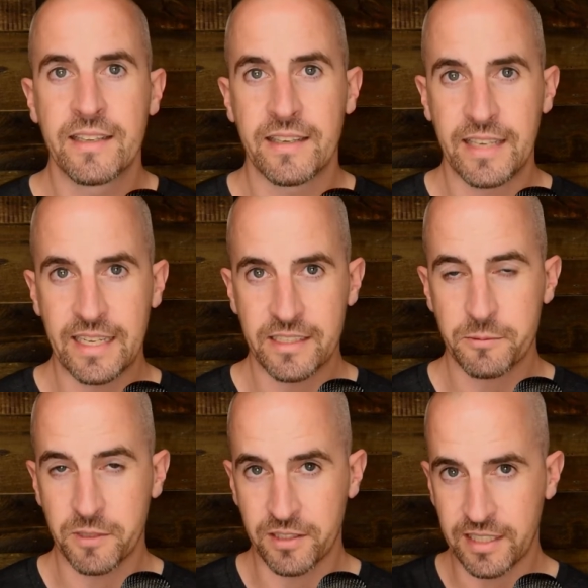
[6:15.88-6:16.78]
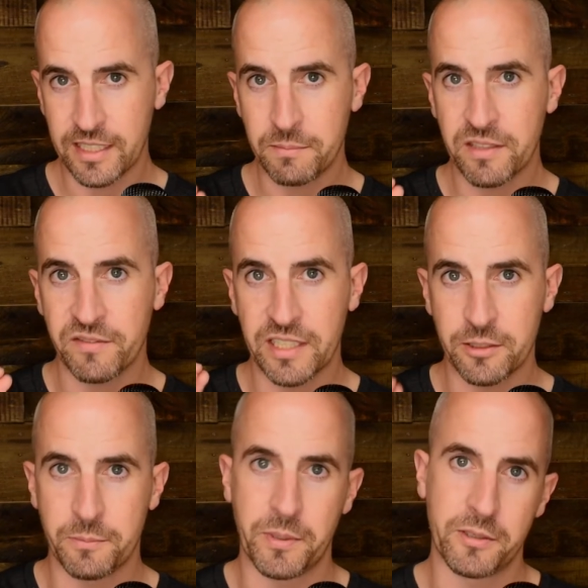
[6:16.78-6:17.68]
Next, we're going to keep the
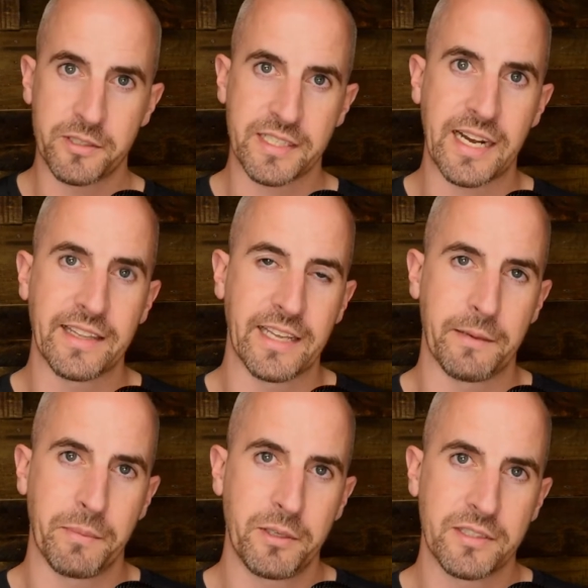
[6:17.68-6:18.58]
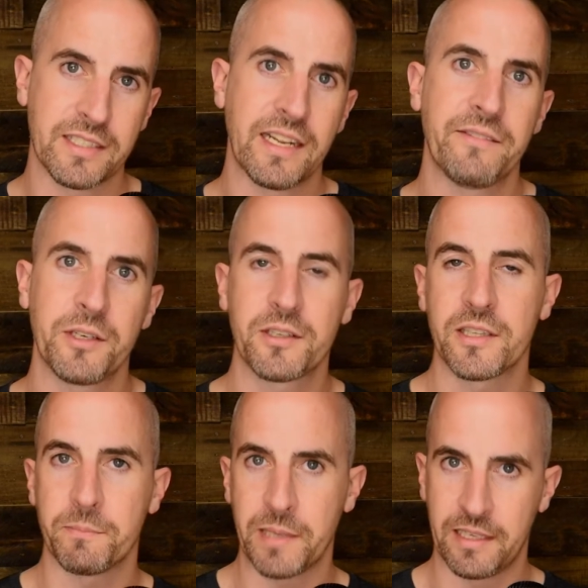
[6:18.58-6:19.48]
video paused at that point and have a look at
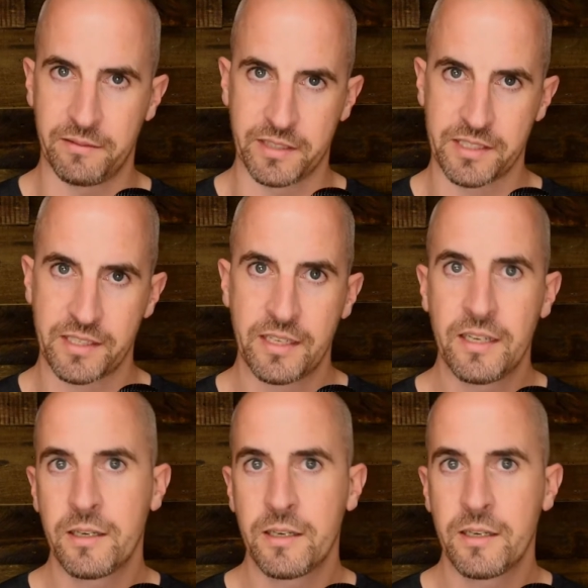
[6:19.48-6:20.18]
the pelvis.